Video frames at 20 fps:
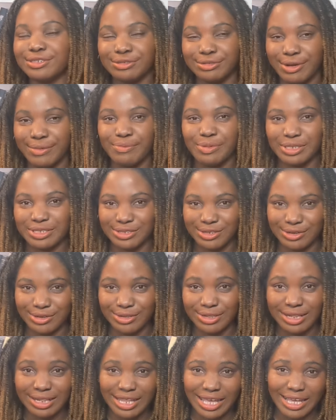two
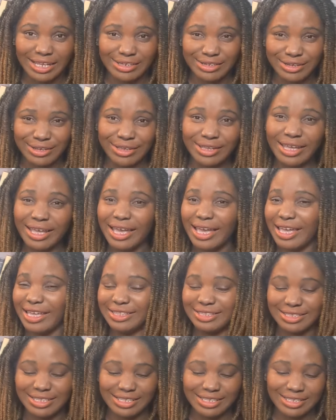episodes later
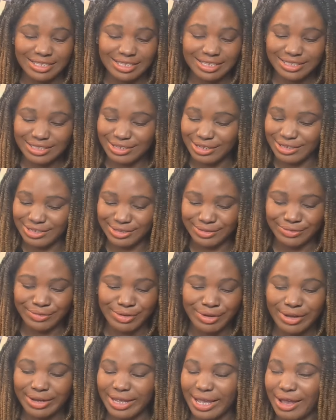and it doesn't
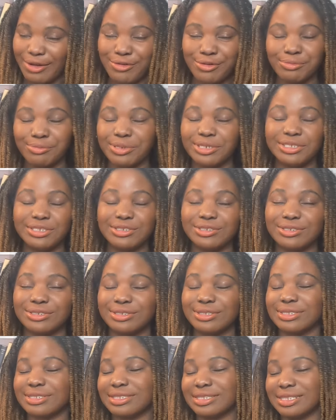work I will be
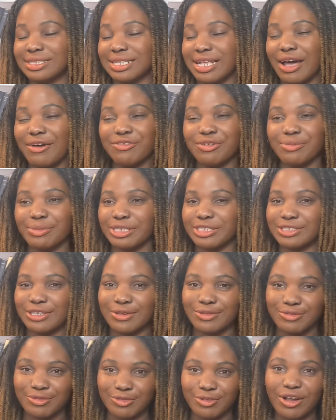just laugh at
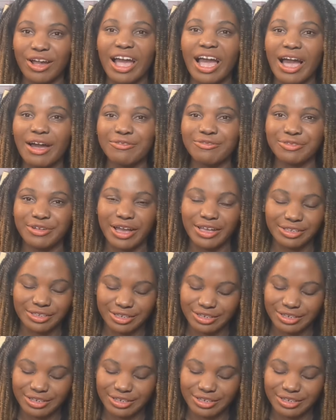myself how fun